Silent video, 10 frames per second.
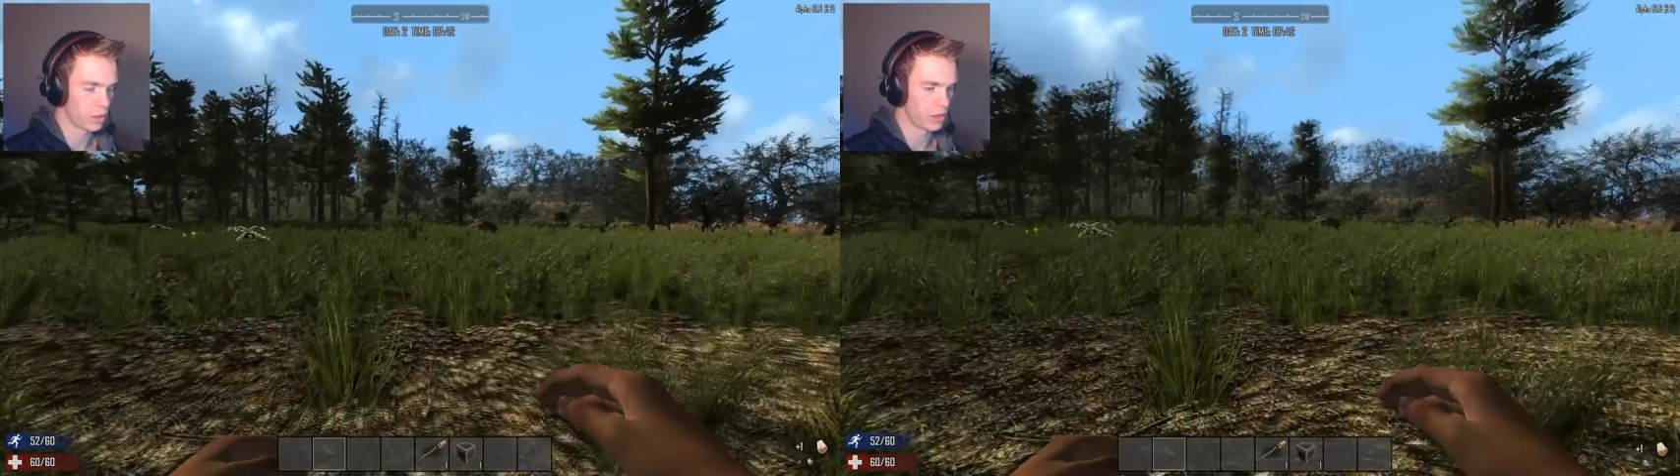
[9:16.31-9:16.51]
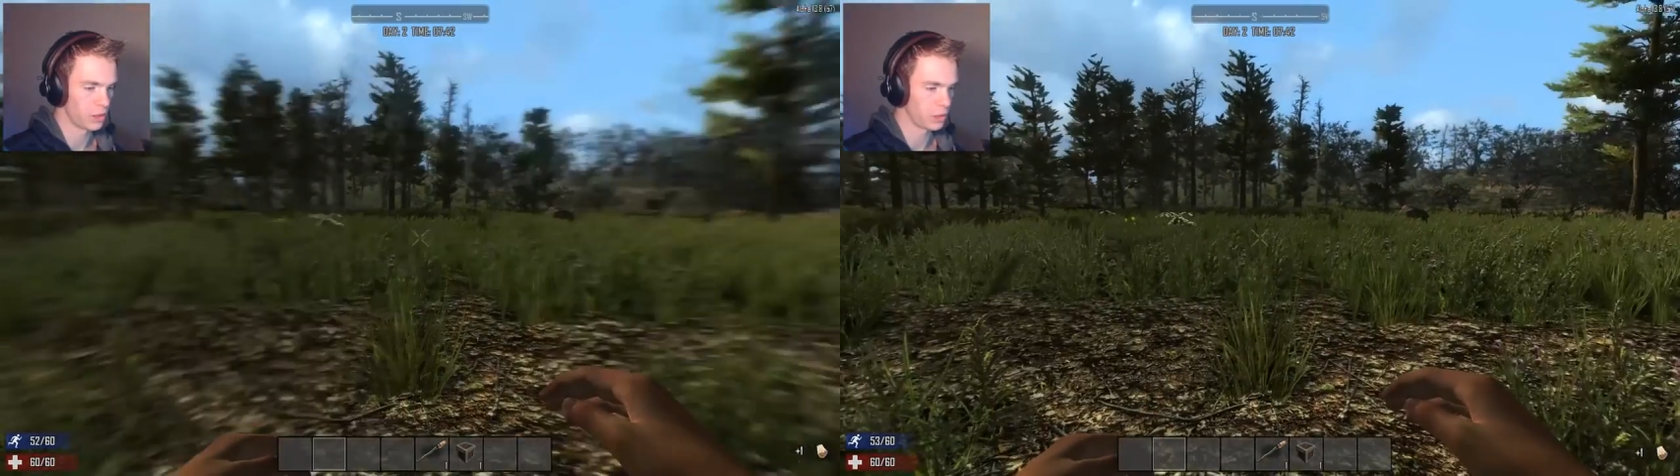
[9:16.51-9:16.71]

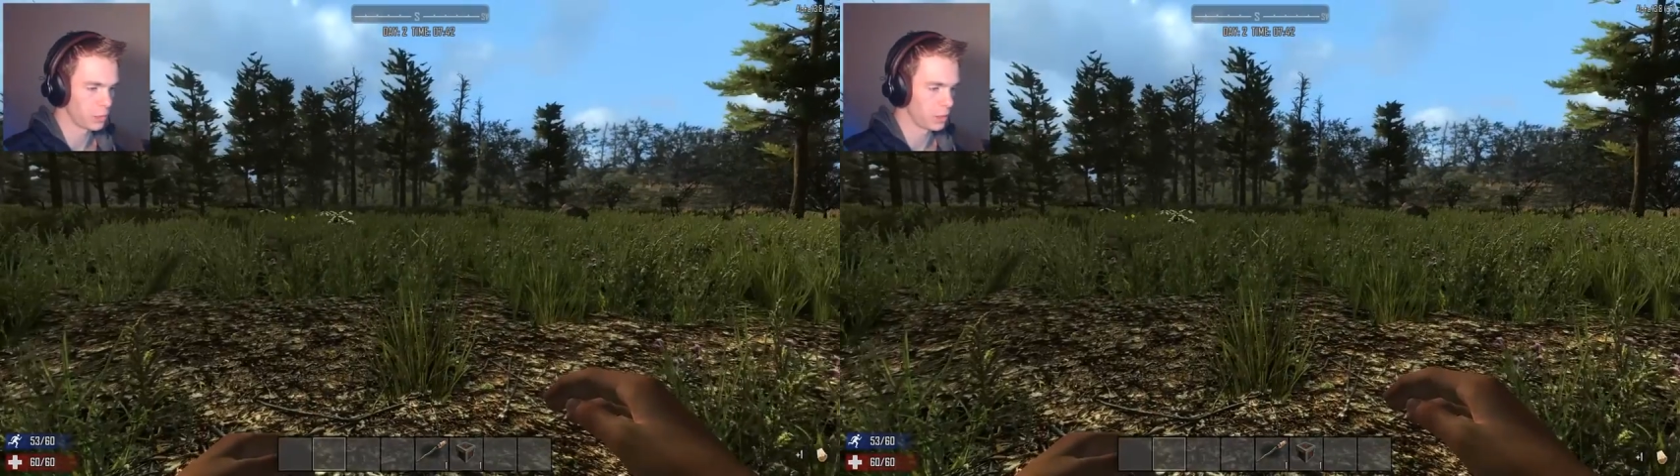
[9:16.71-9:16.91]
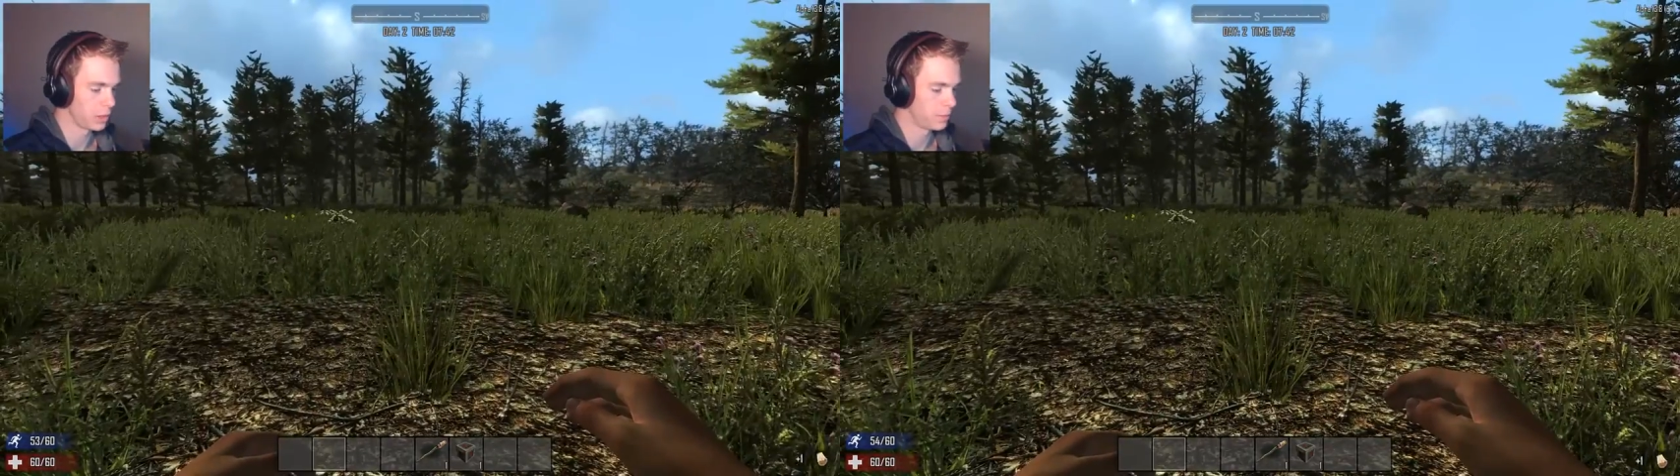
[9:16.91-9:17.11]
do I do
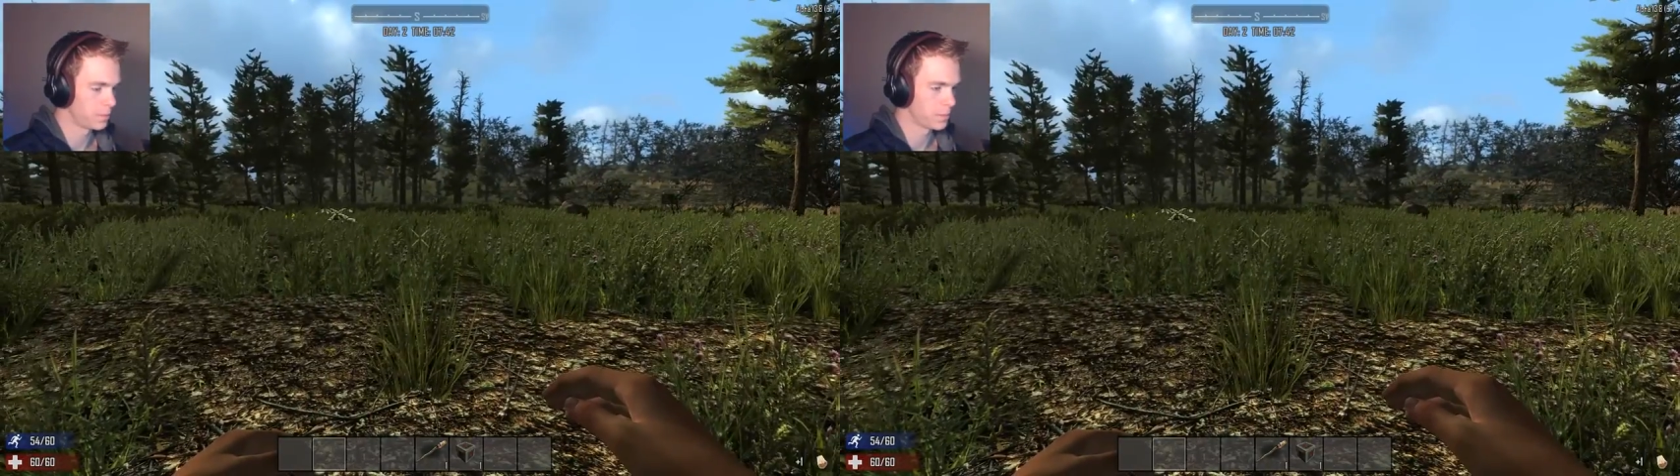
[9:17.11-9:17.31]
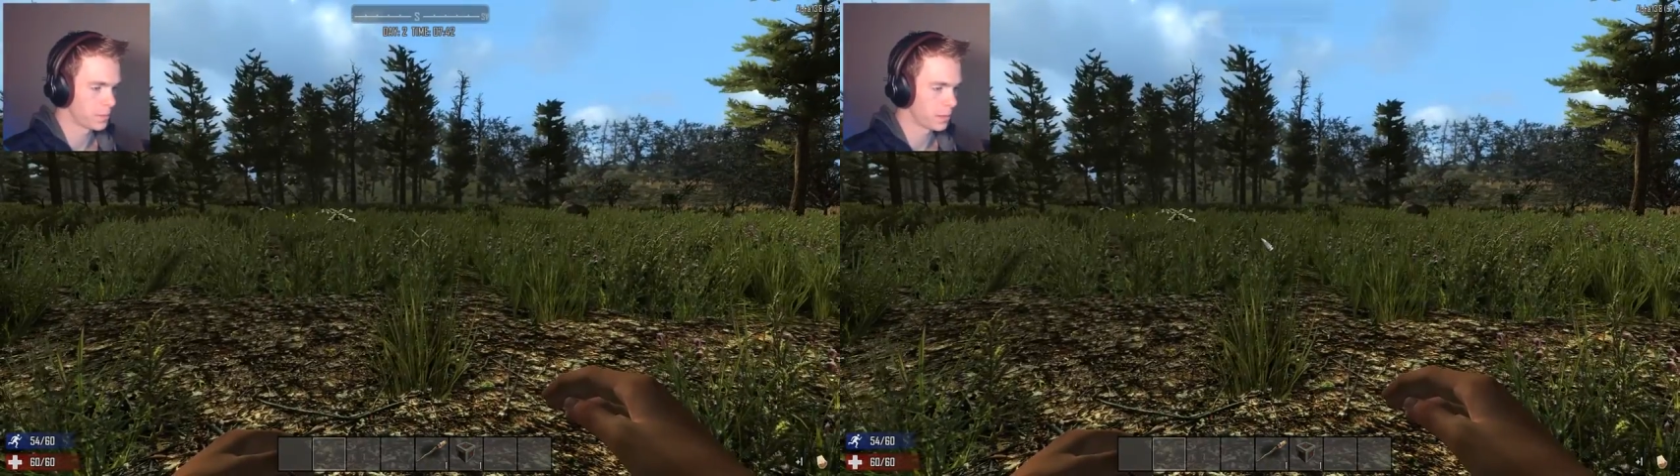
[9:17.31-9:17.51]
with wood?
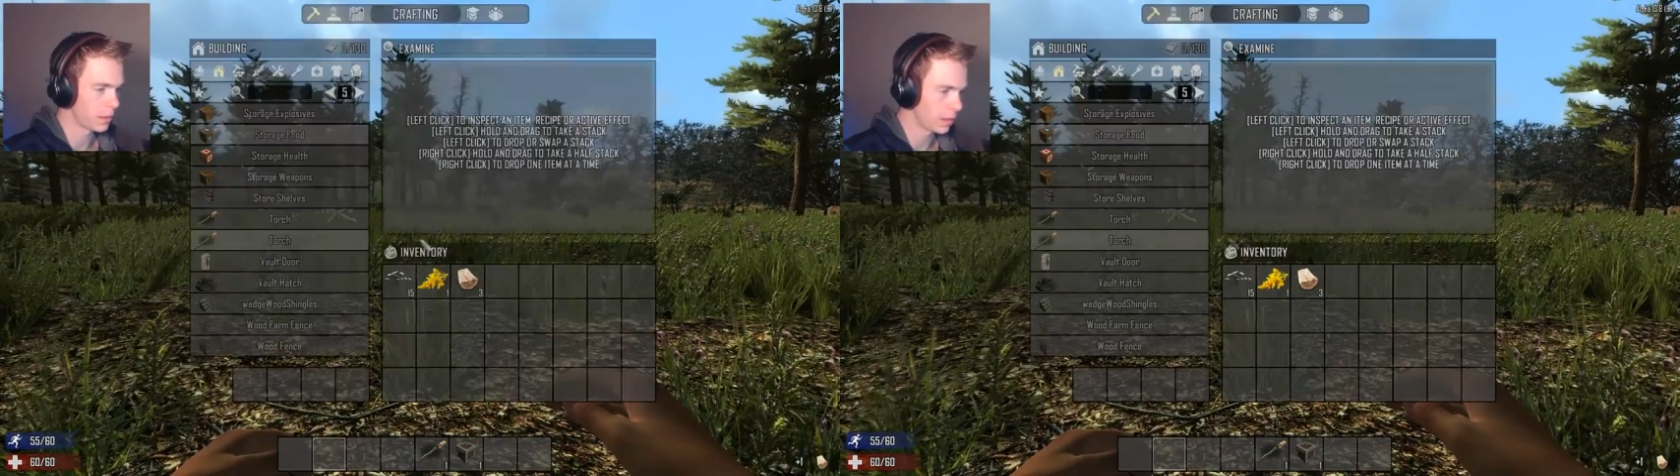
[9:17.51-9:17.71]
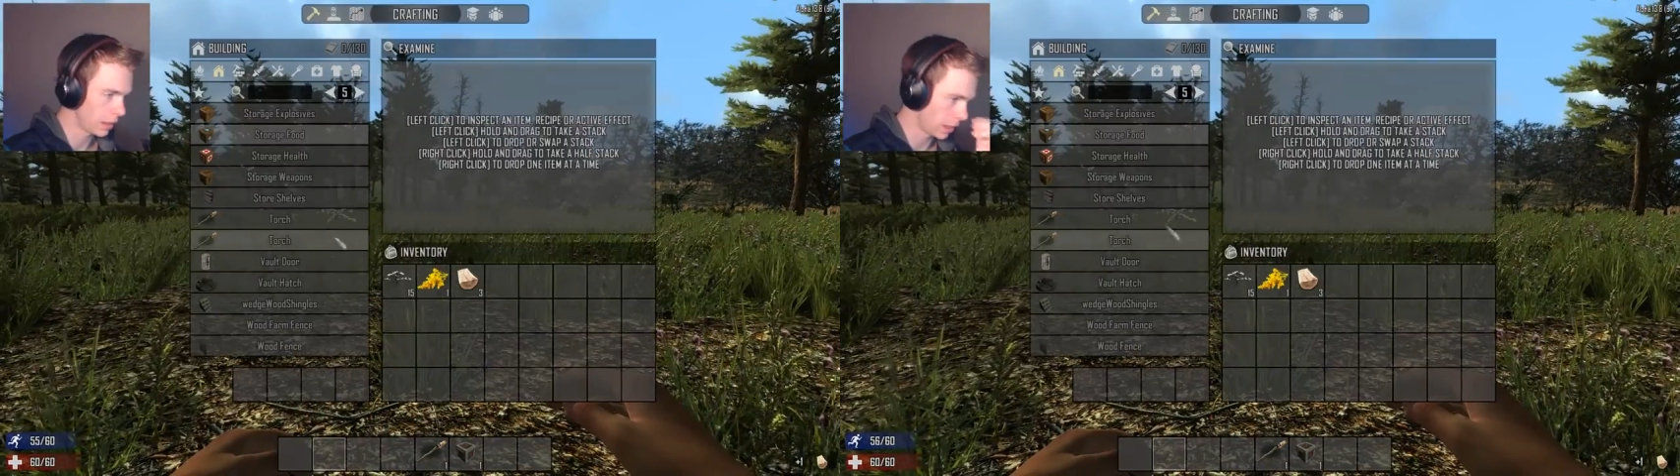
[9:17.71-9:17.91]

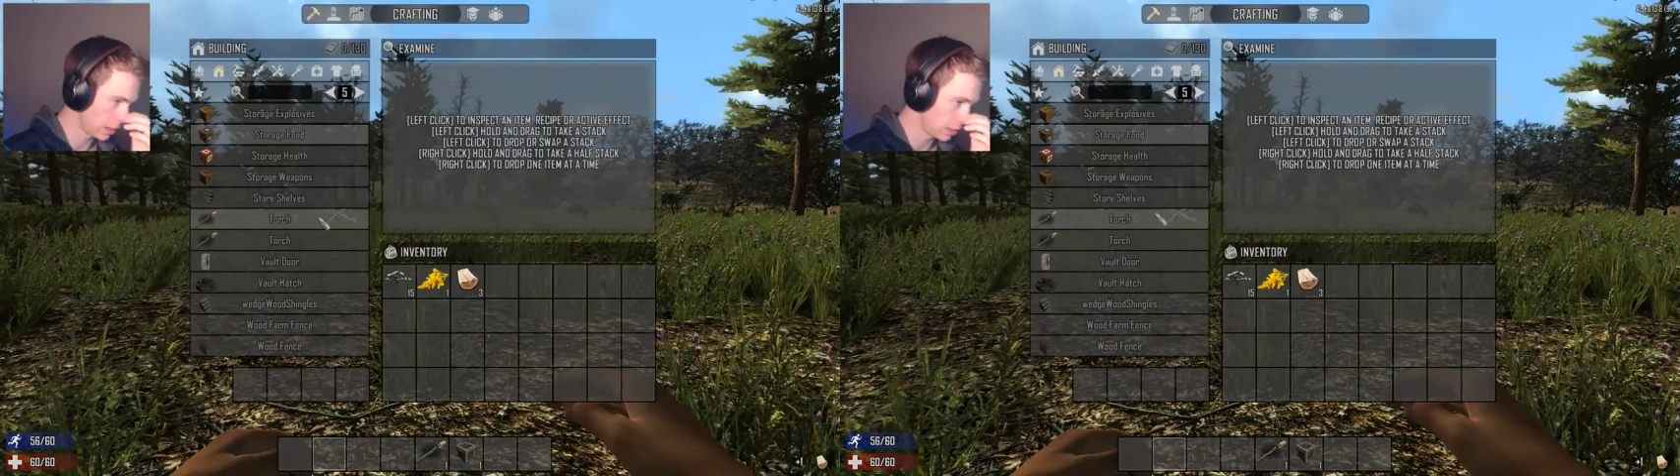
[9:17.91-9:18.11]
I